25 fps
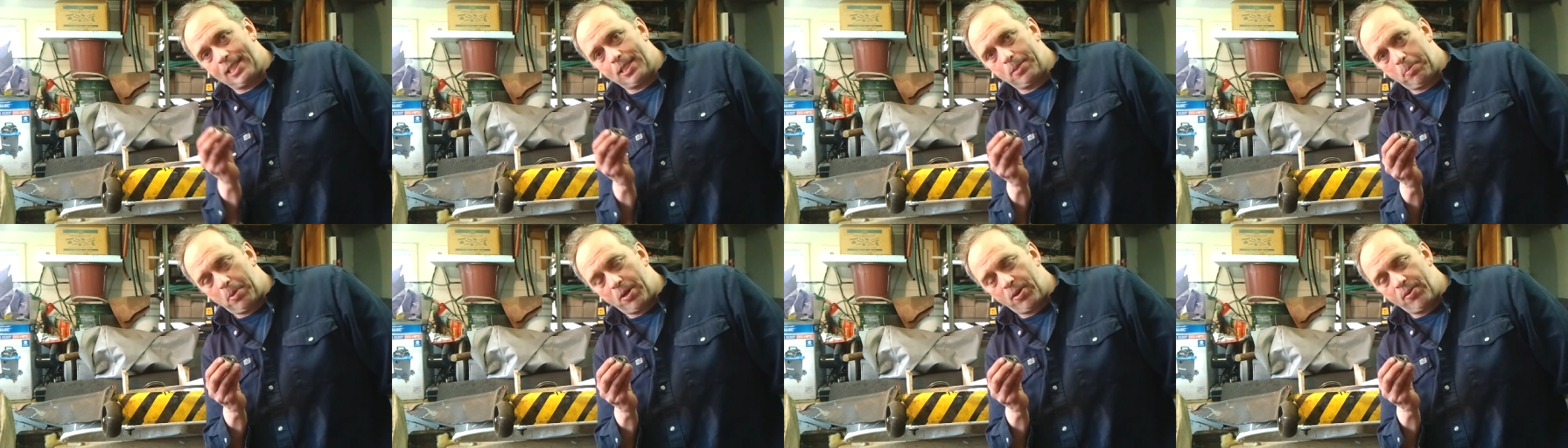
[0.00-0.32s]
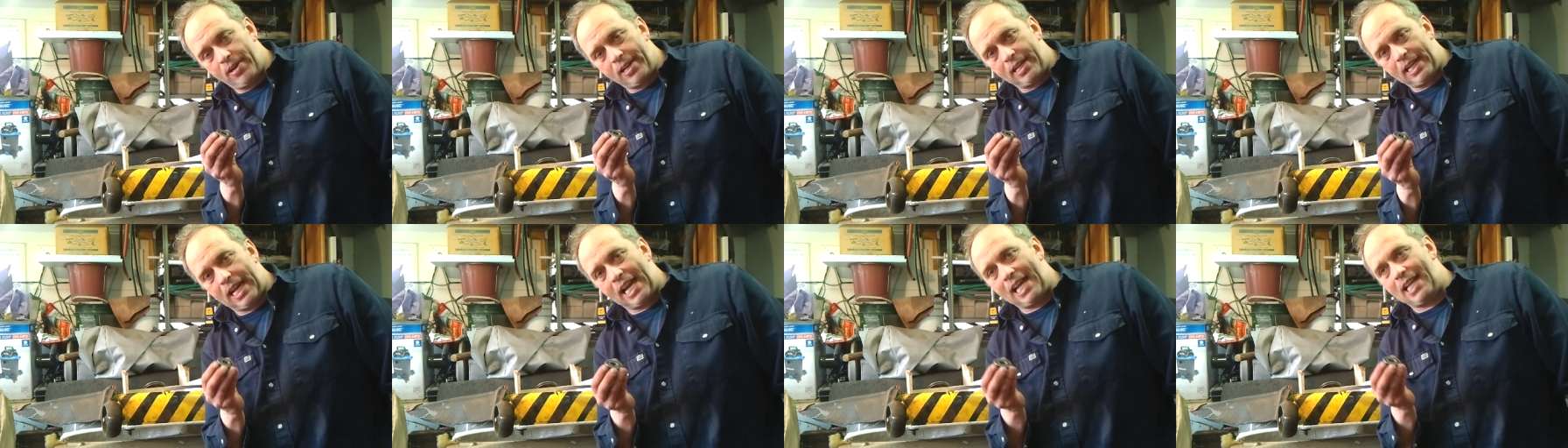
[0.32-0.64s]
this
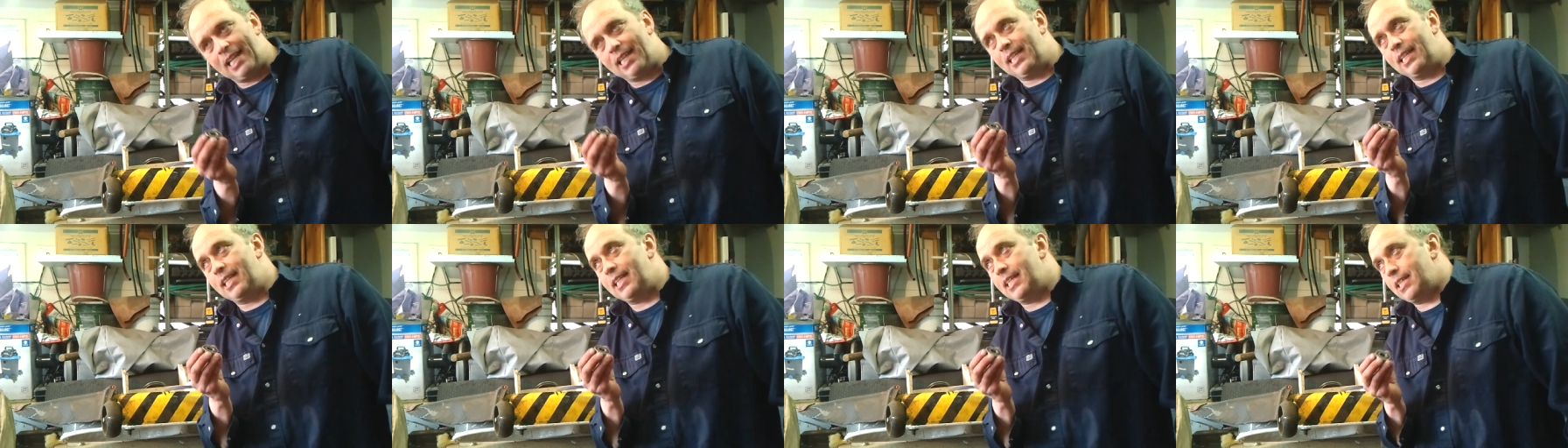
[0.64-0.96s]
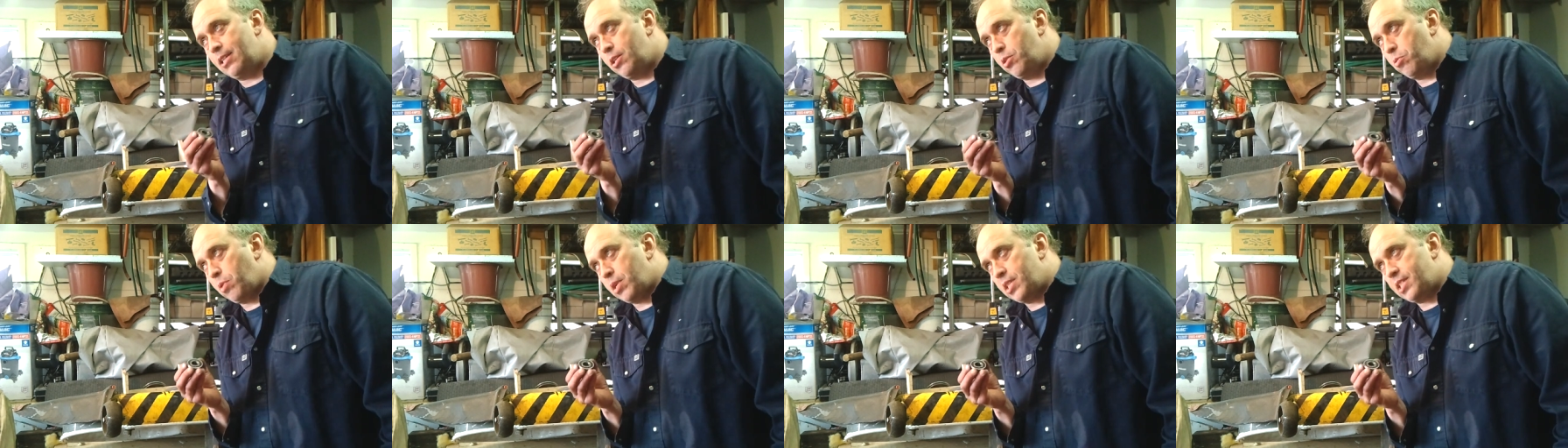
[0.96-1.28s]
bearing, and
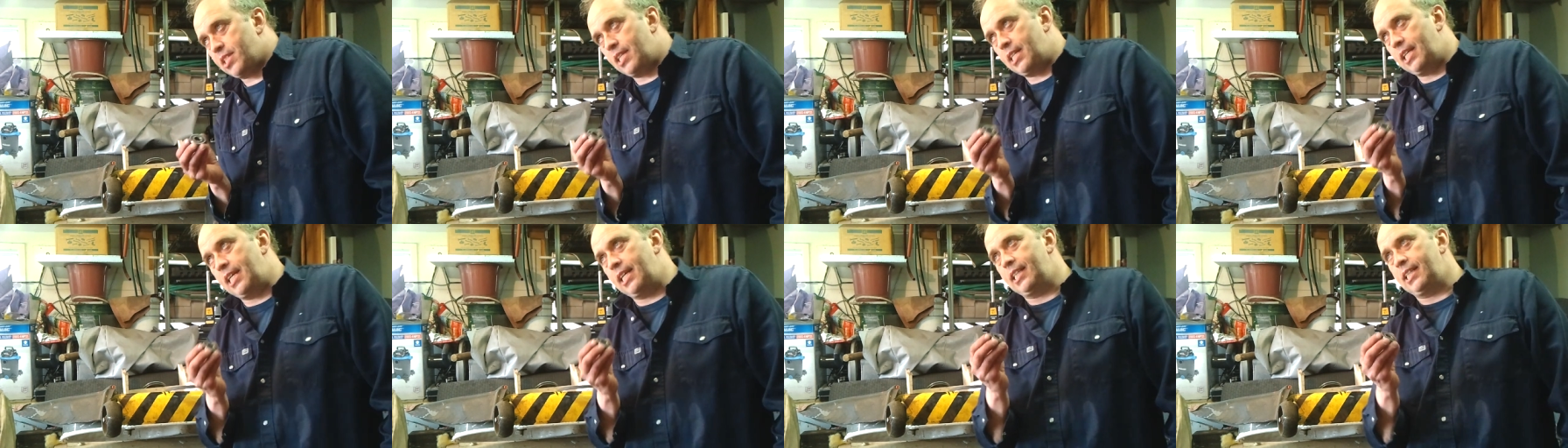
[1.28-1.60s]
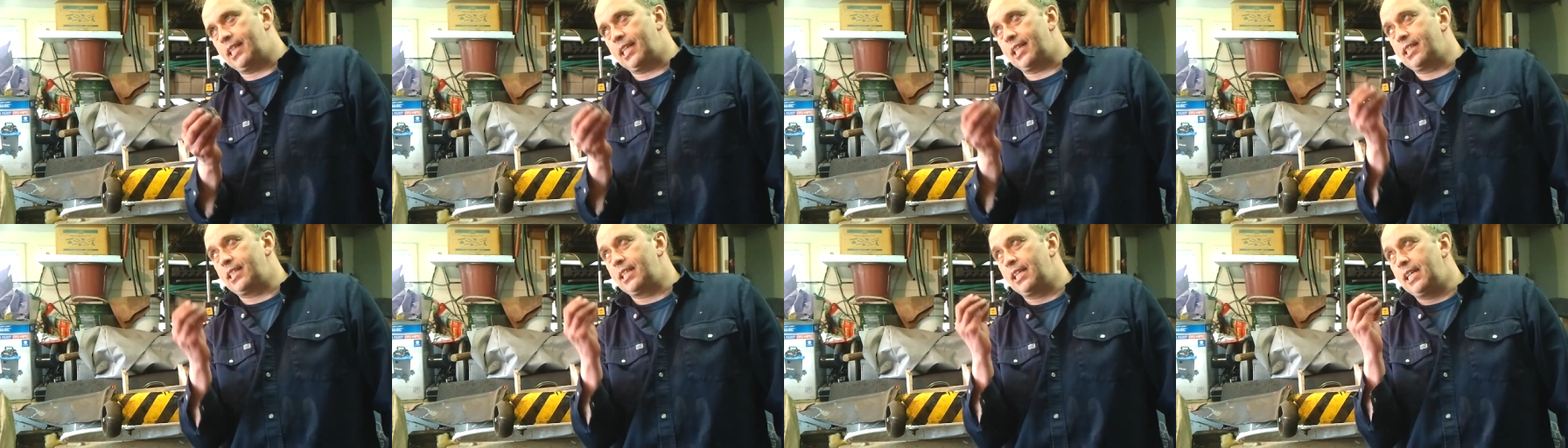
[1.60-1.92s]
he was telling
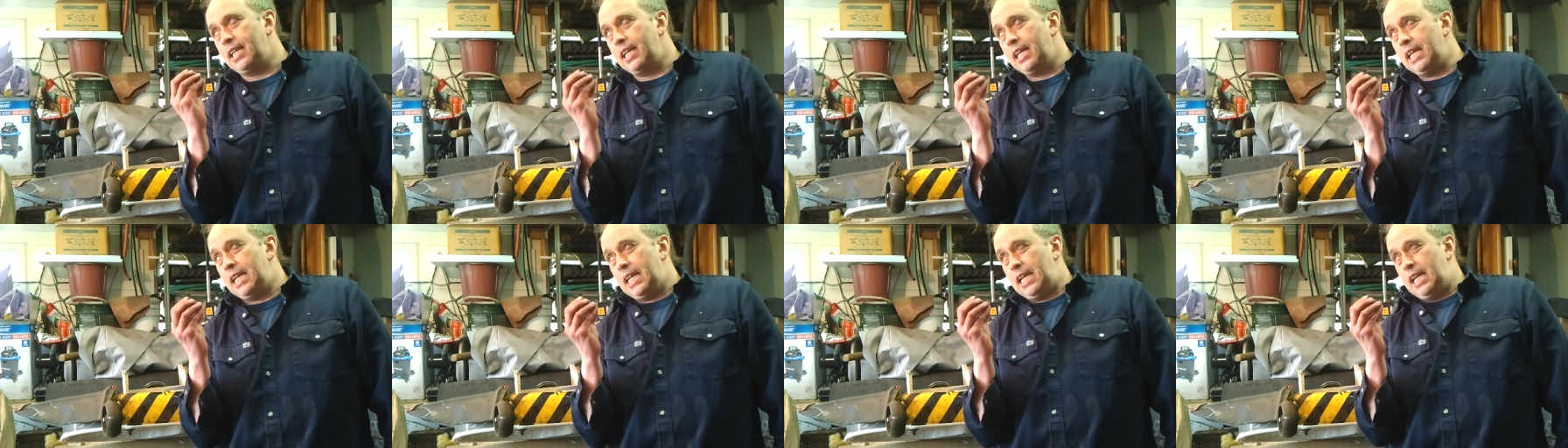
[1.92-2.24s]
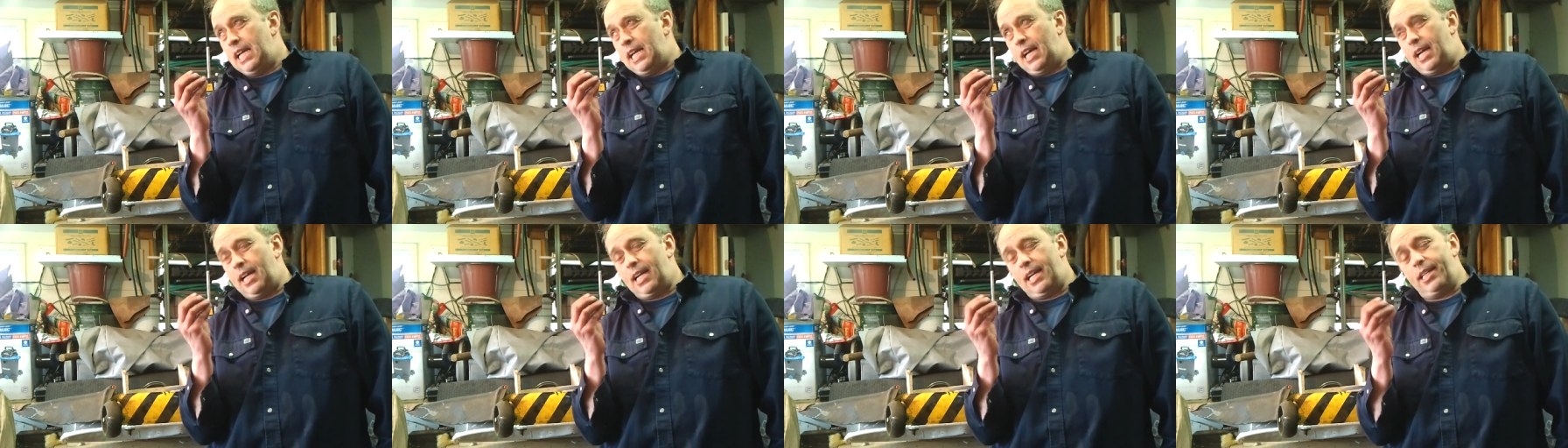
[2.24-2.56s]
them
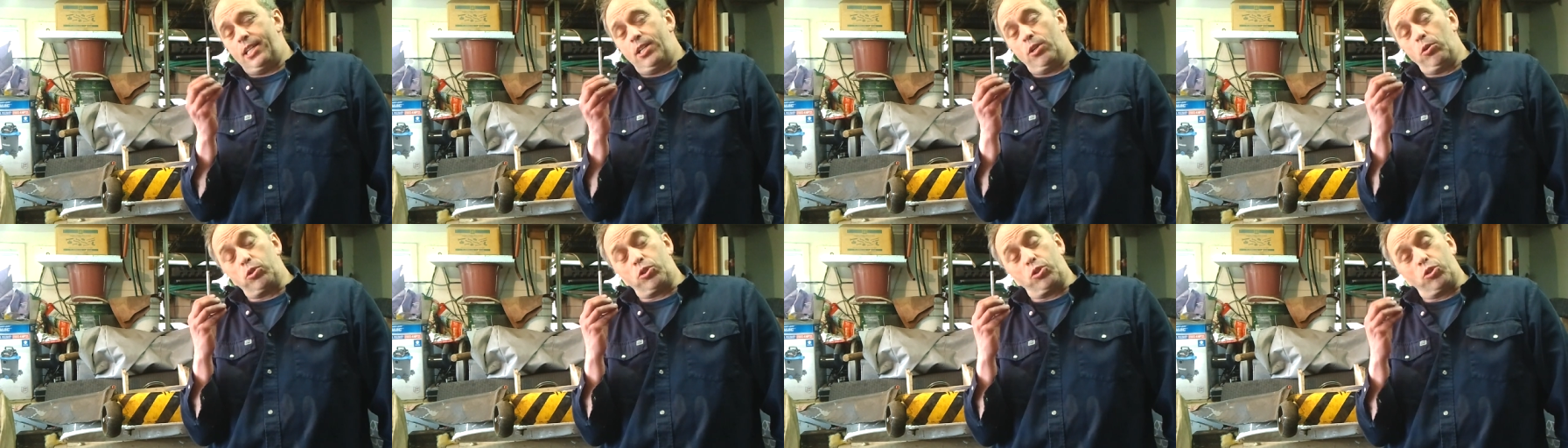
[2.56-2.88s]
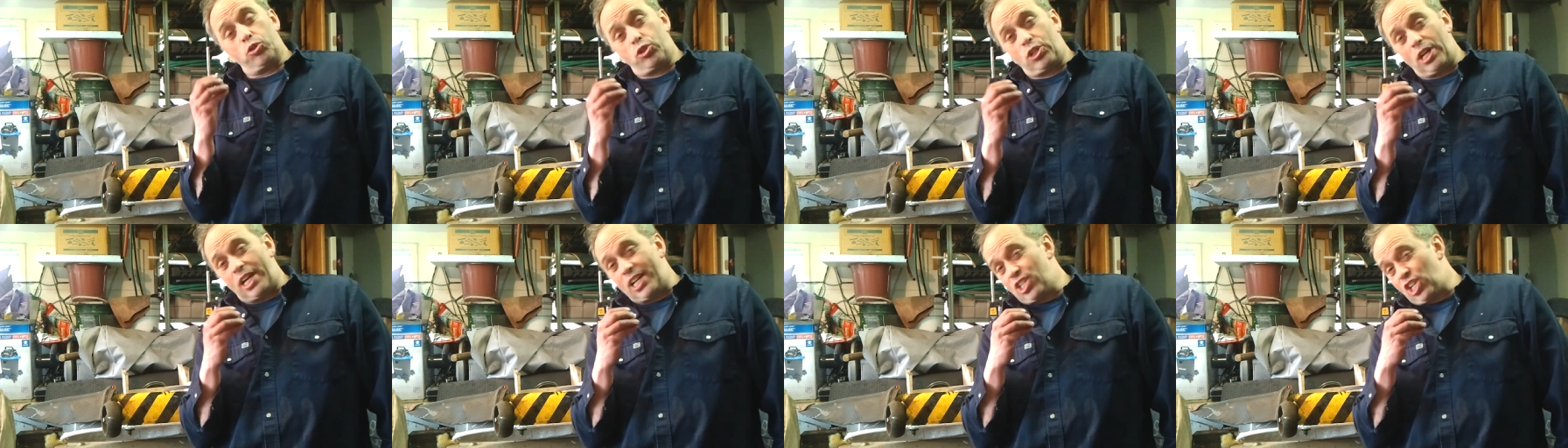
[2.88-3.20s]
he used to
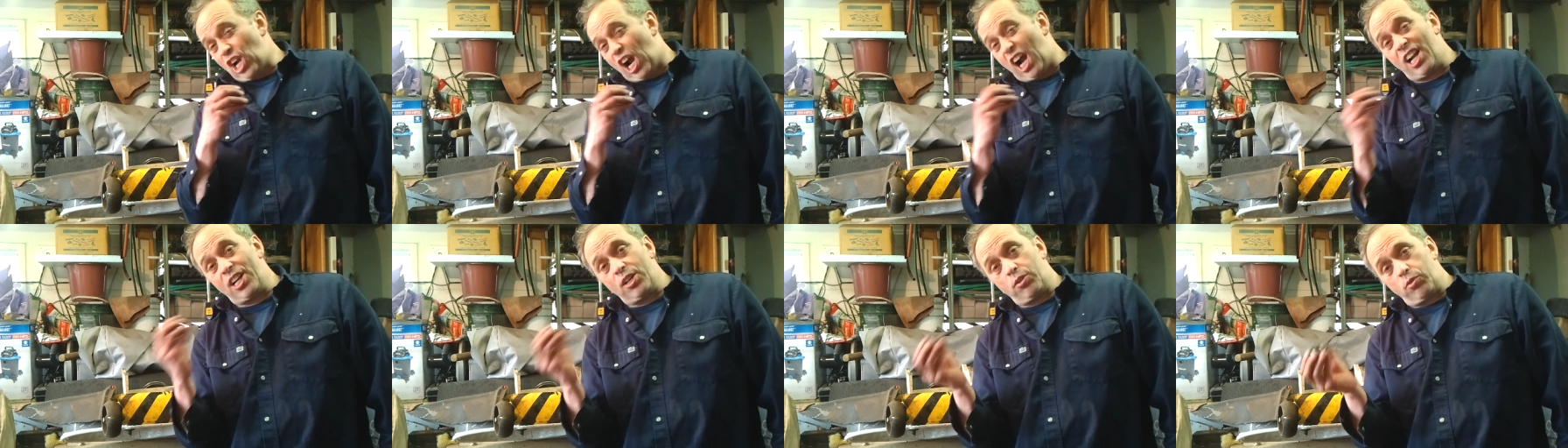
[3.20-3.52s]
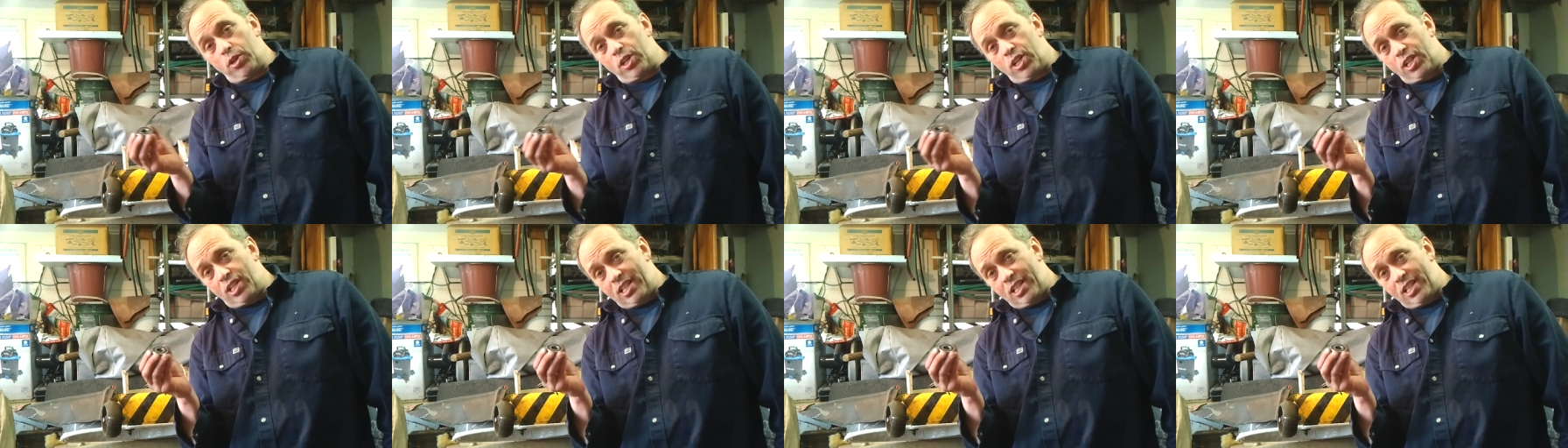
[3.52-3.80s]
change 100